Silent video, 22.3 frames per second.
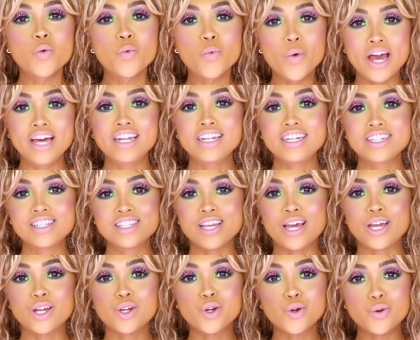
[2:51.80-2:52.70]
When it's
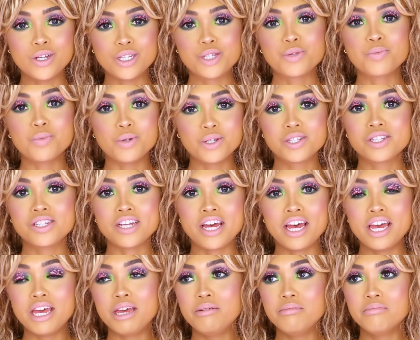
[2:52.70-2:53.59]
like Christmas
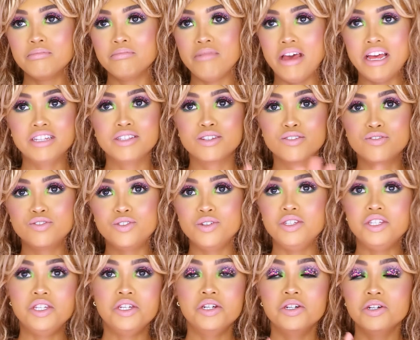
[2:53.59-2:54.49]
time, end of the
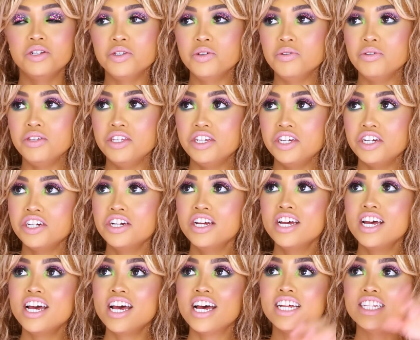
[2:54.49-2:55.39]
year, New Year,